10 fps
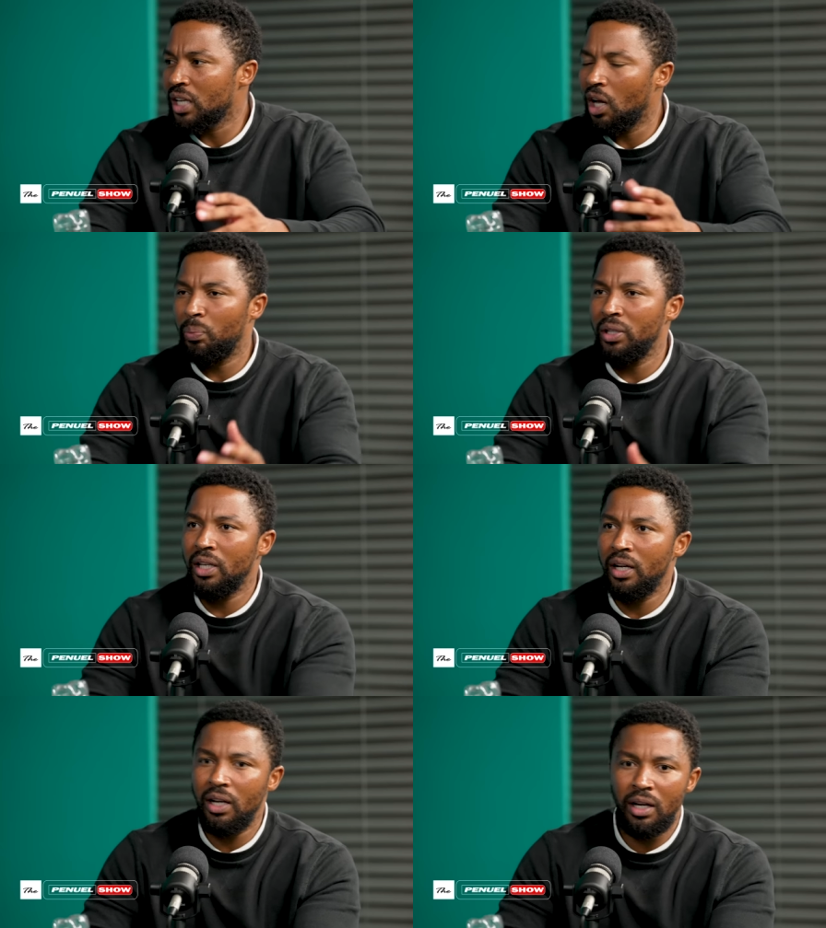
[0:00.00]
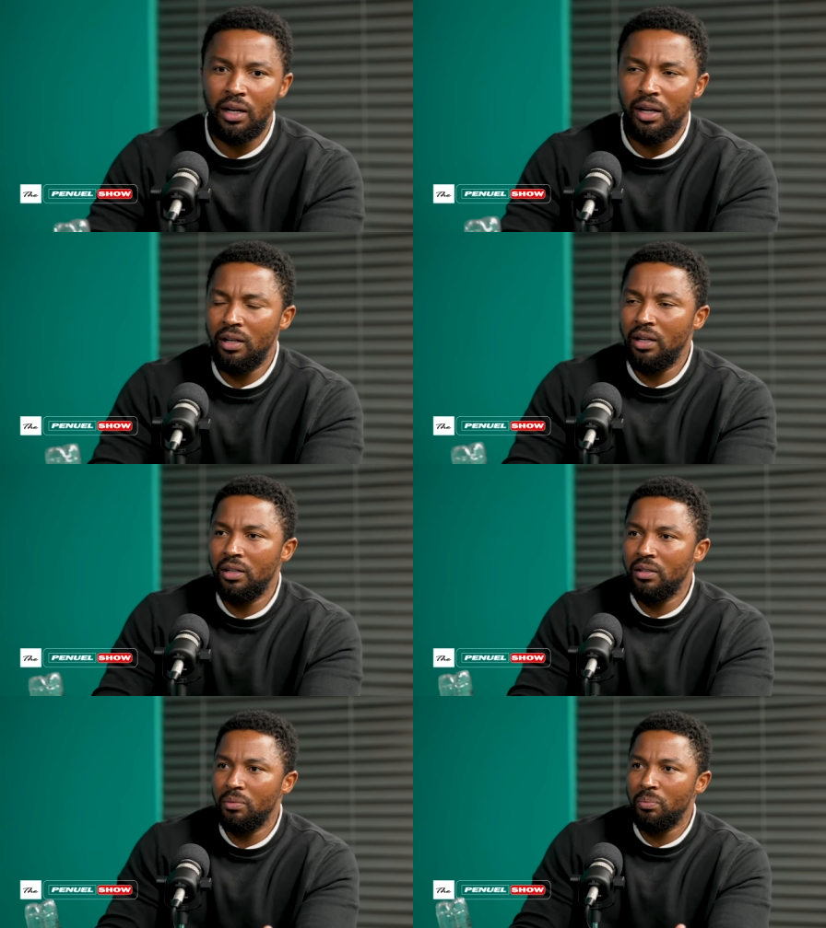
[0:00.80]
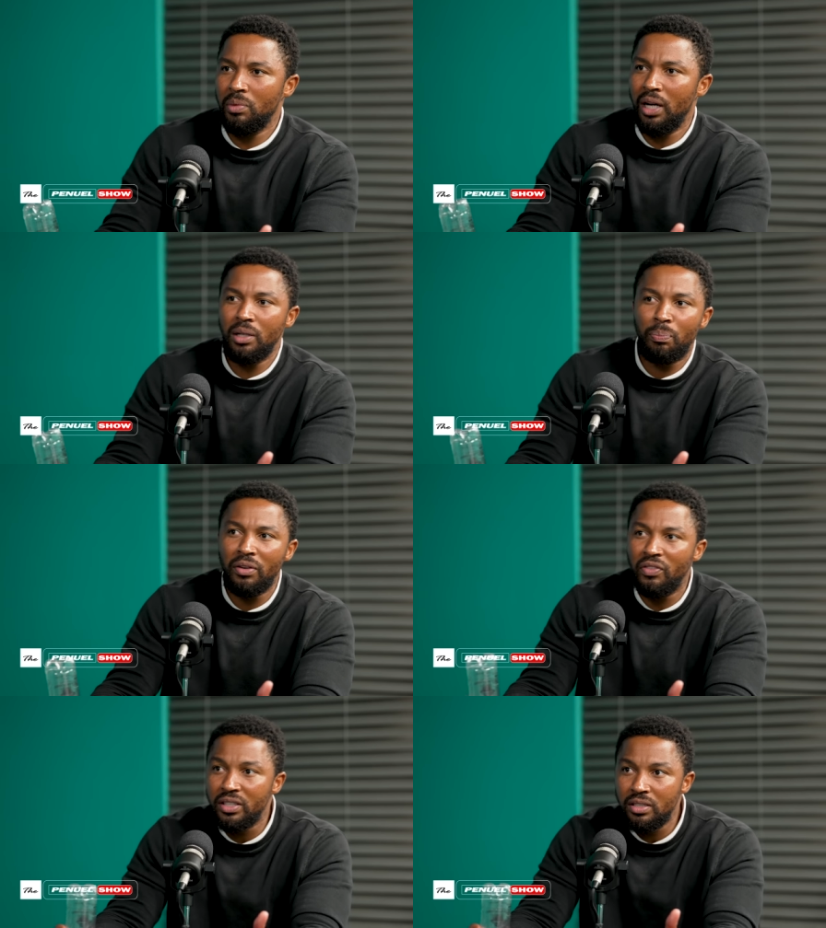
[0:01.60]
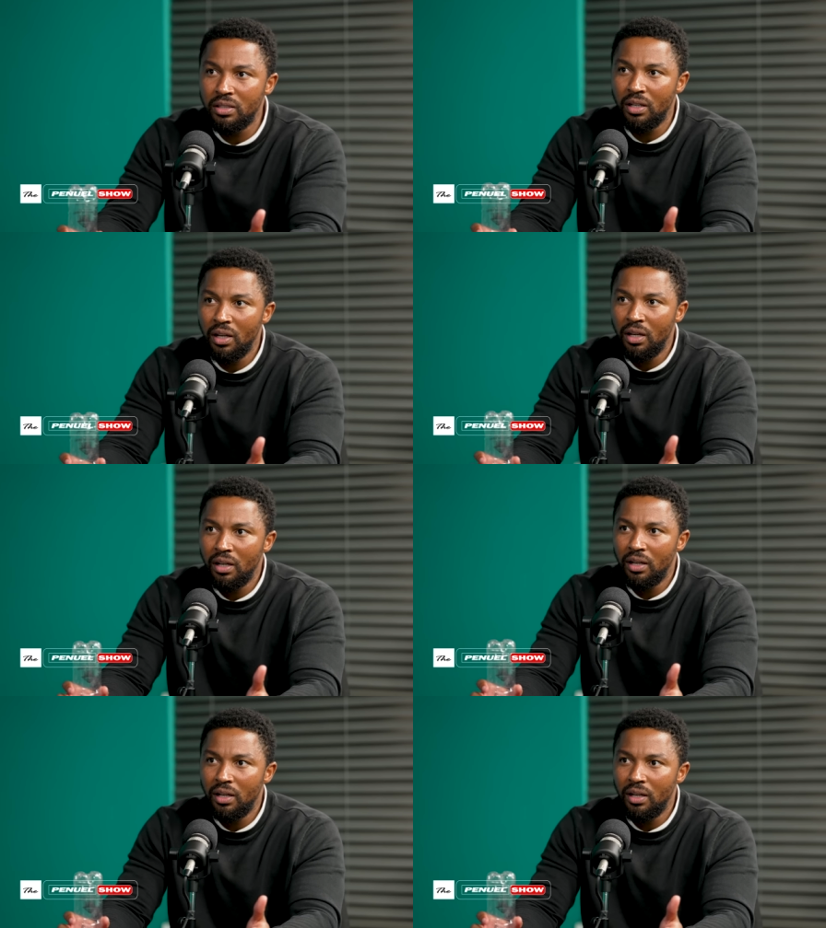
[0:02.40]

helping the underprivileged.